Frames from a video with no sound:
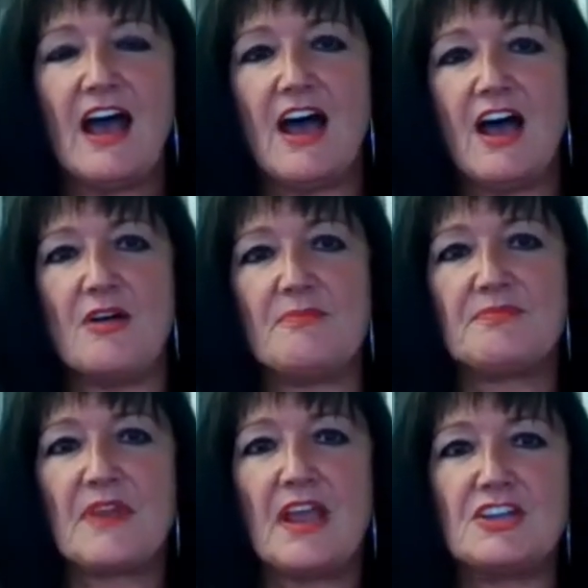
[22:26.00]
Mm-hmm. Um,
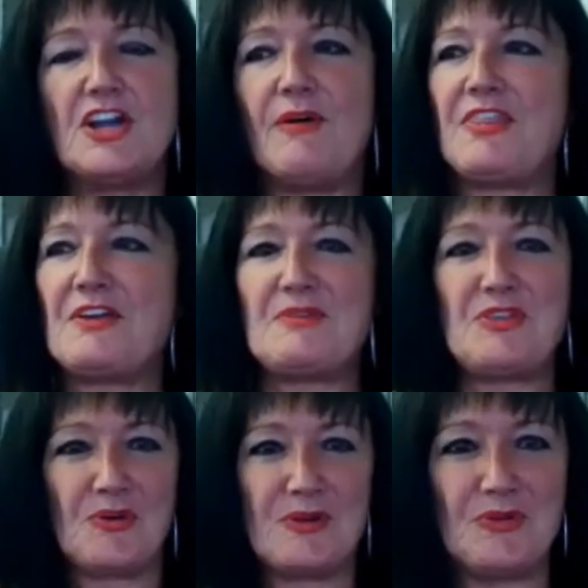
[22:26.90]
you know, I think we
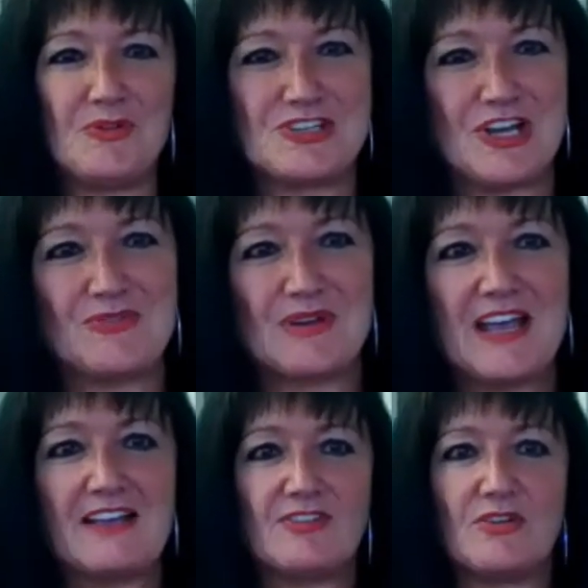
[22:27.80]
thought when all the shows were
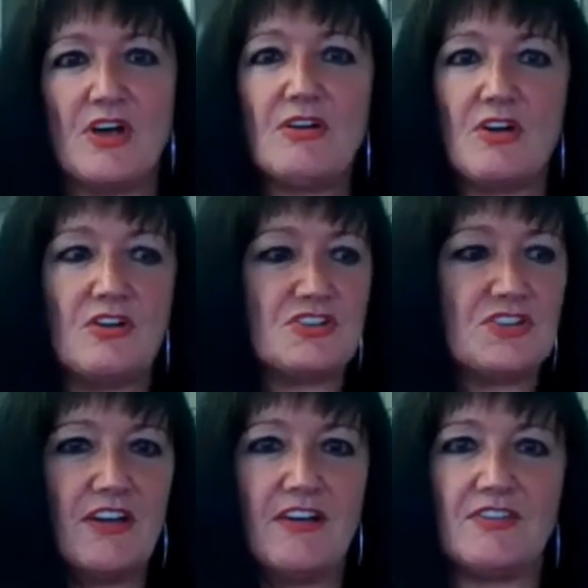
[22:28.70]
cancelled, oh gosh, you
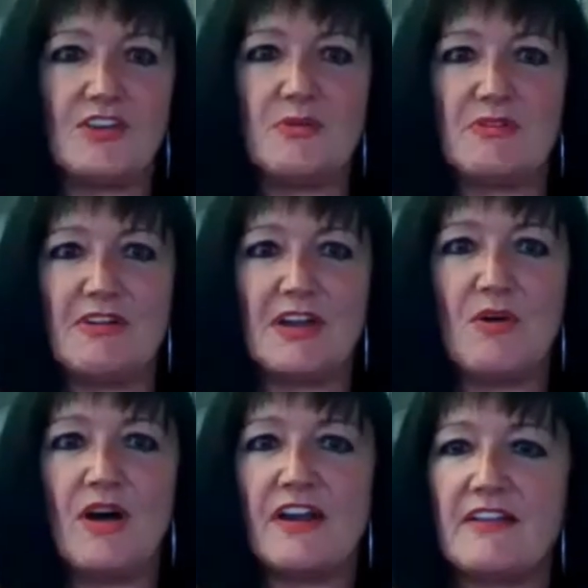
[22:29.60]
know, it's going to be really
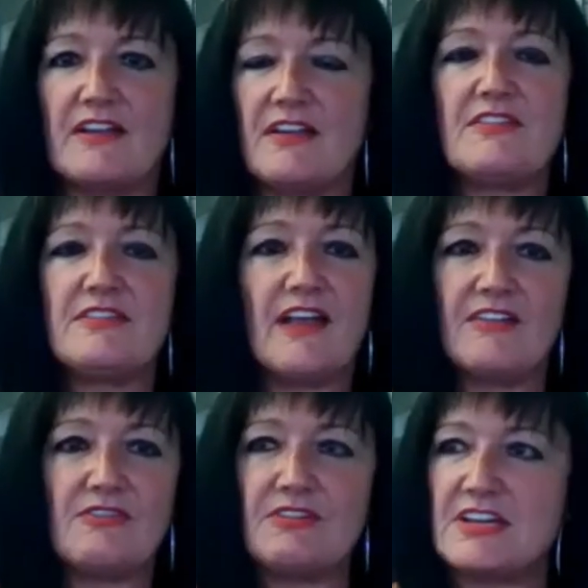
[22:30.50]
quiet.
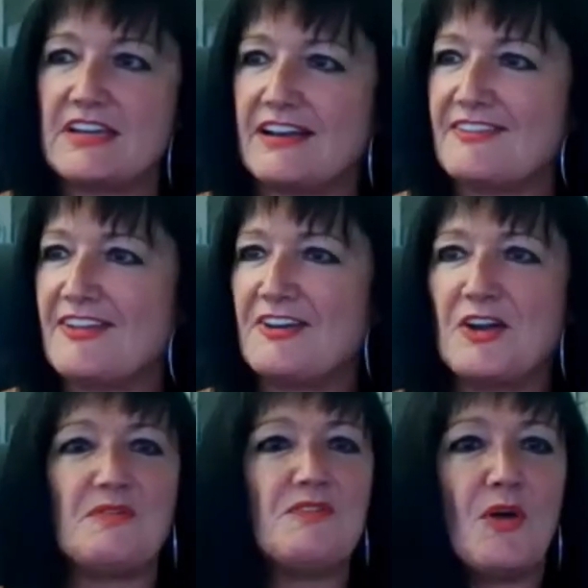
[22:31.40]
That's ridiculous. I don't
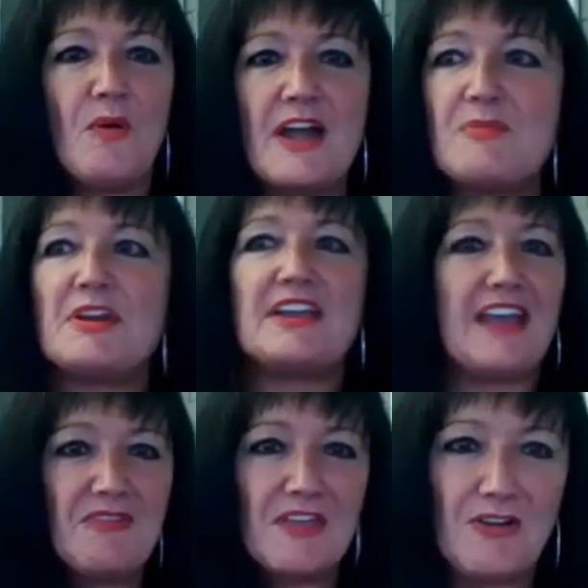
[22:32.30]
even know why anybody
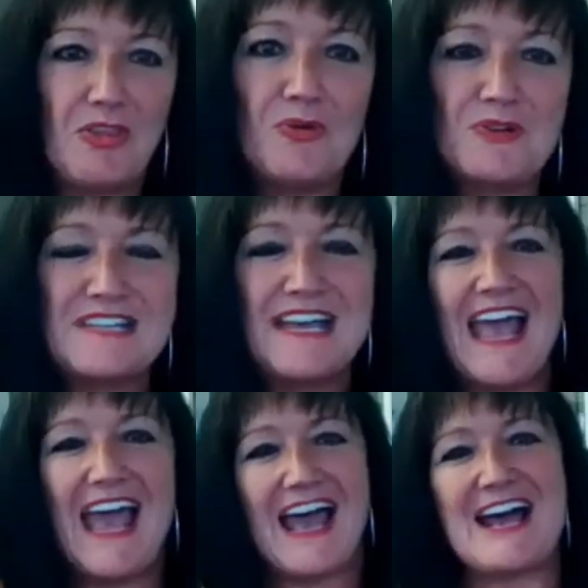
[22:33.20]
gave that a thought.
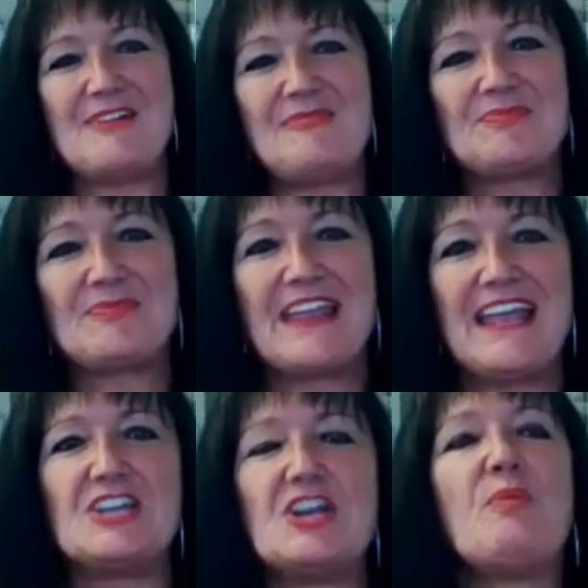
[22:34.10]
Um,
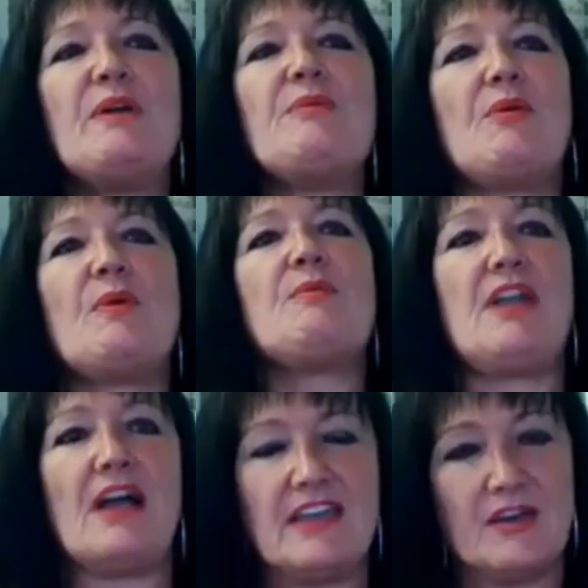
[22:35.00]
you know, we were we were
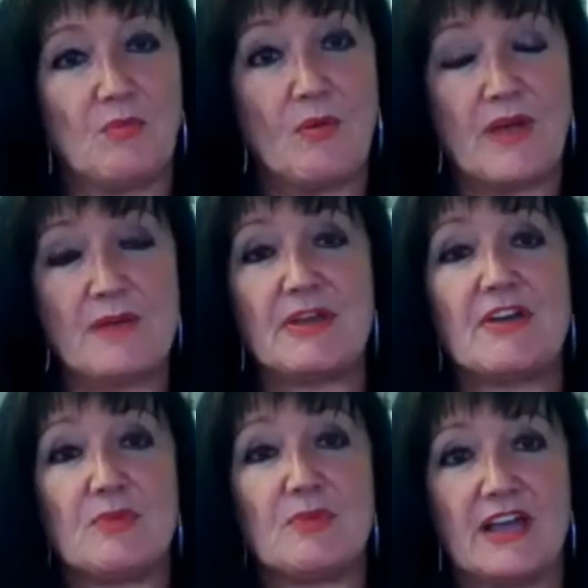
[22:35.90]
lucky in one way
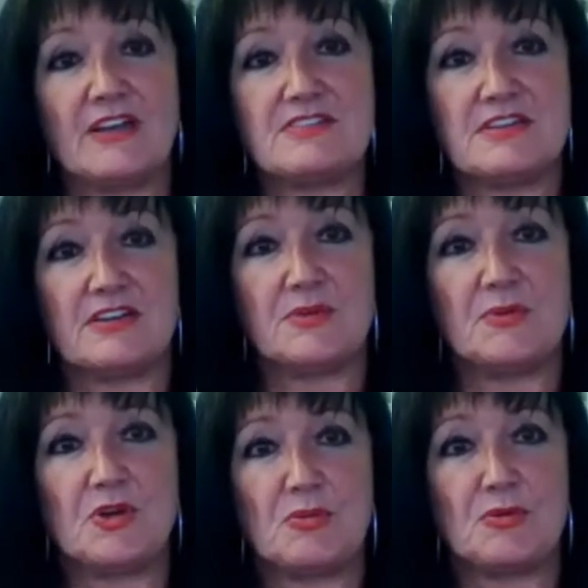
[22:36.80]
because we had
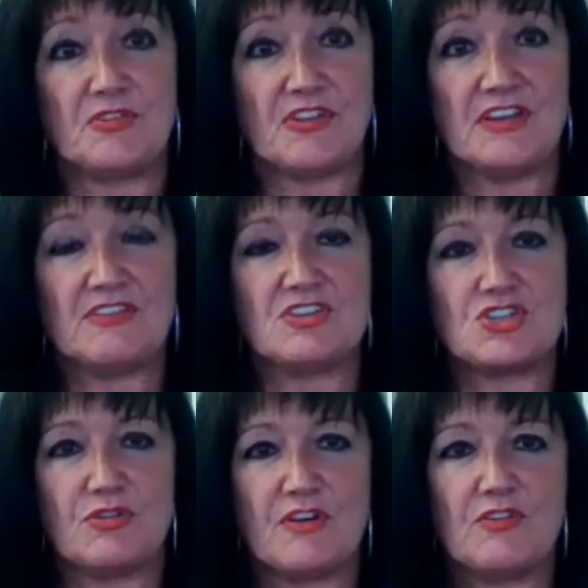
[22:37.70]
communicable disease
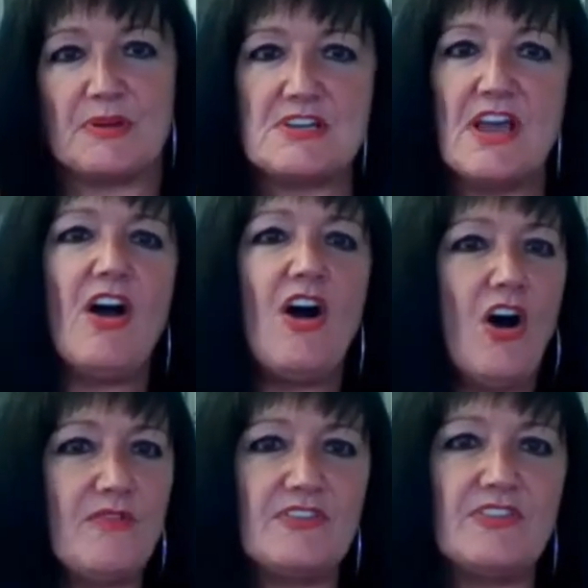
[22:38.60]
insurance, but
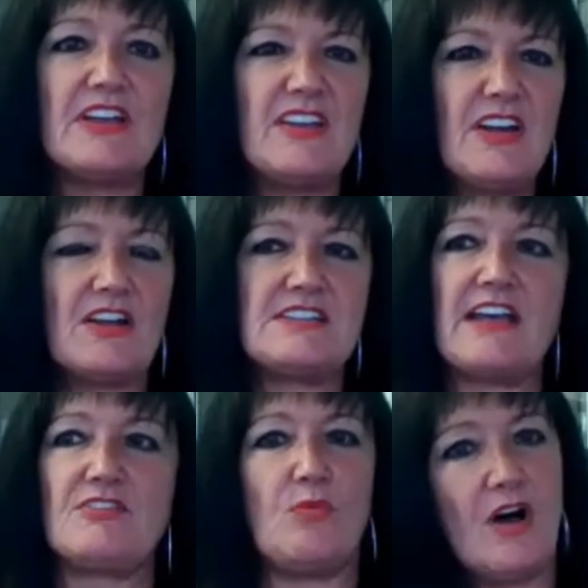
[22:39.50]
obviously, you know, it
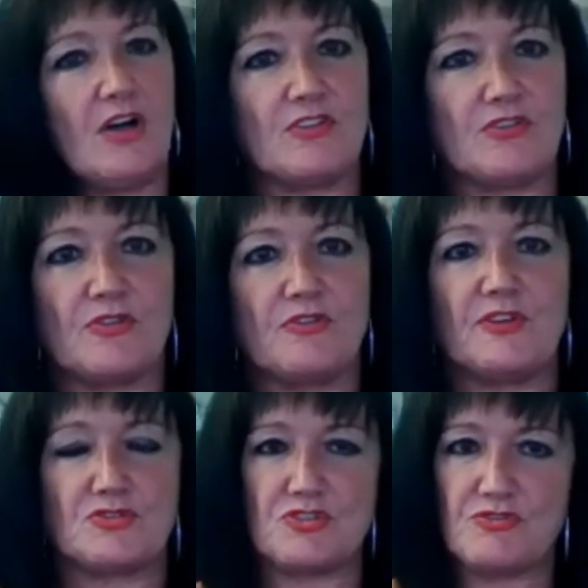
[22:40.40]
takes a while to sort of
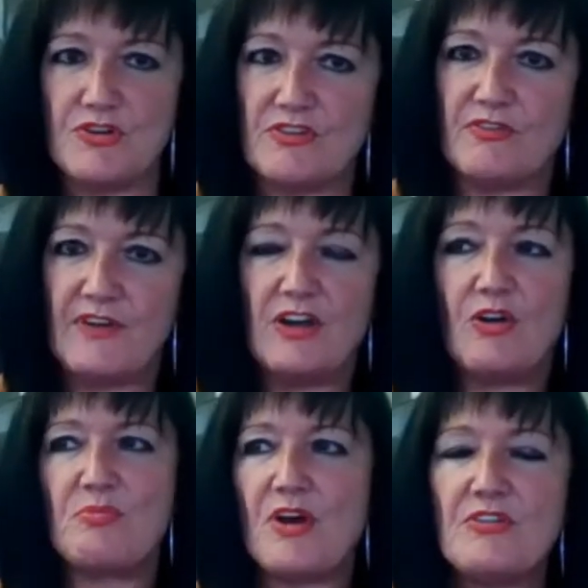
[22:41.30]
filter through. It's a very
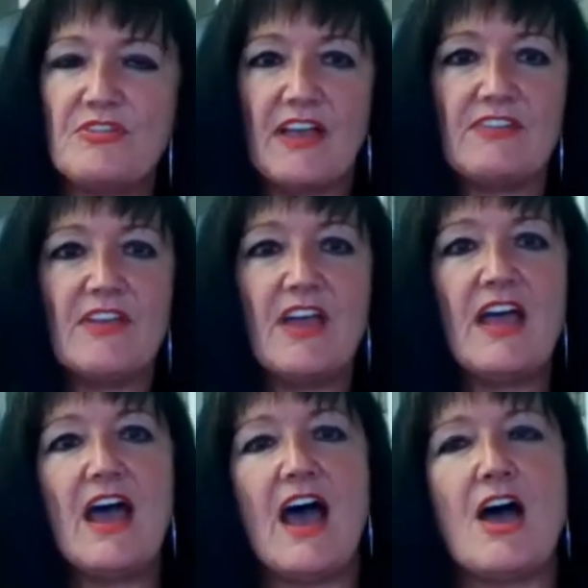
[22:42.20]
long process,
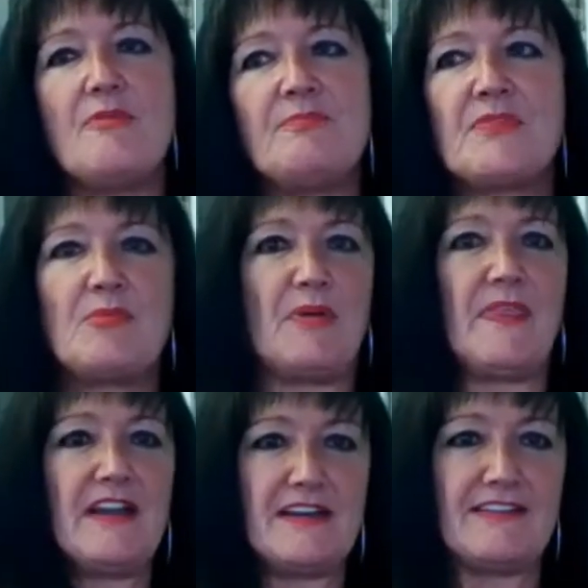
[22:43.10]
um, but
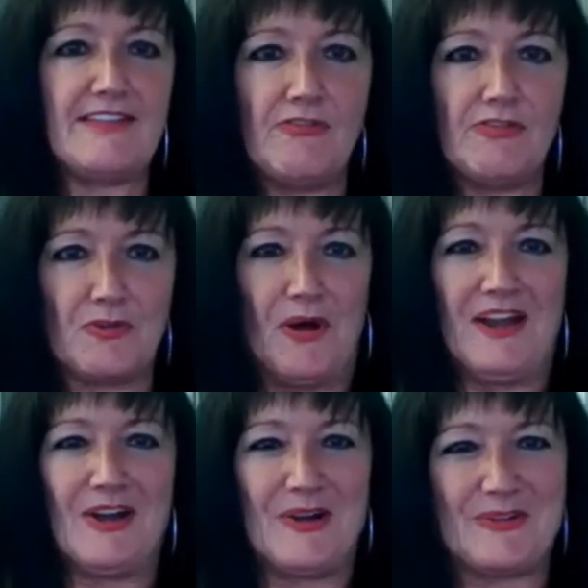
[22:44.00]
that in itself is quite
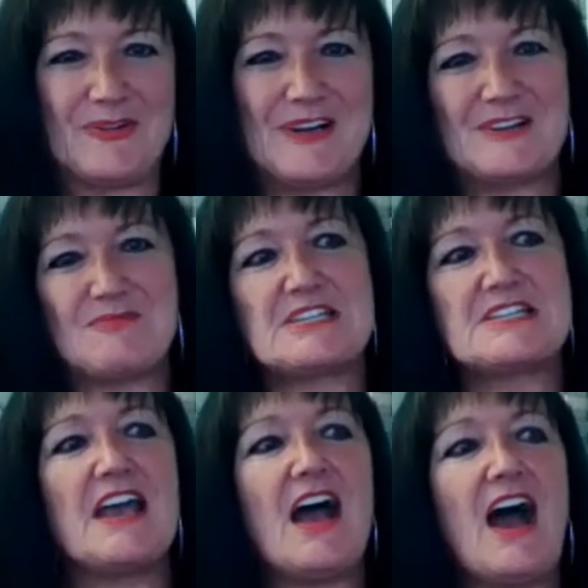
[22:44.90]
a lot of work. But
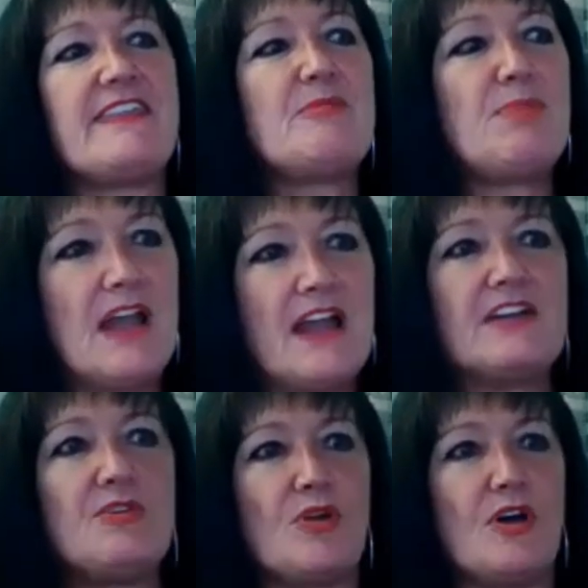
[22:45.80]
I think
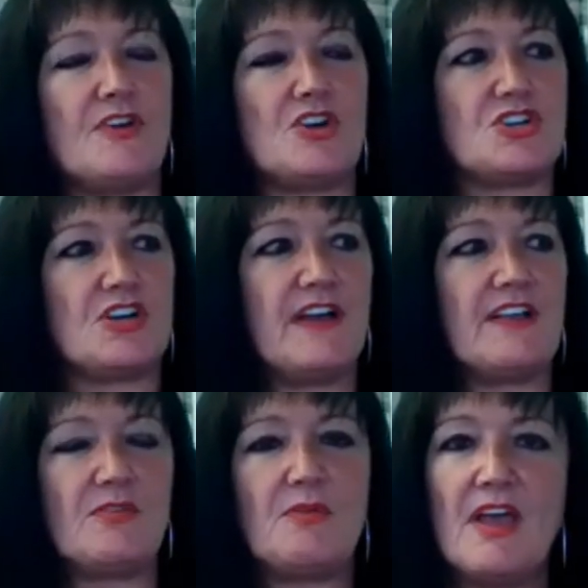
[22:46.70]
planning all our virtual
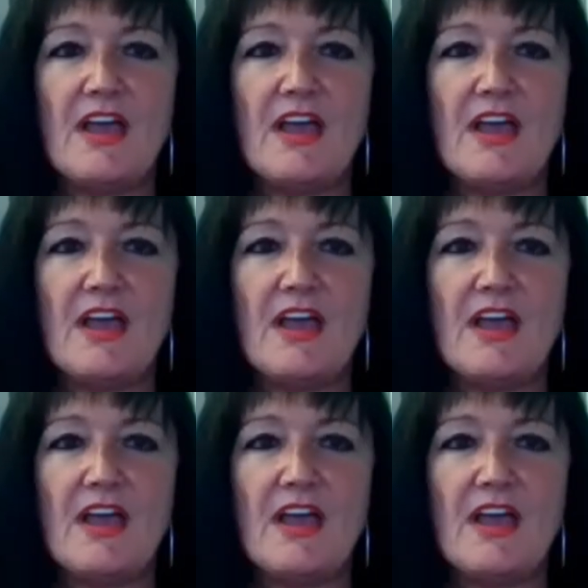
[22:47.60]
events,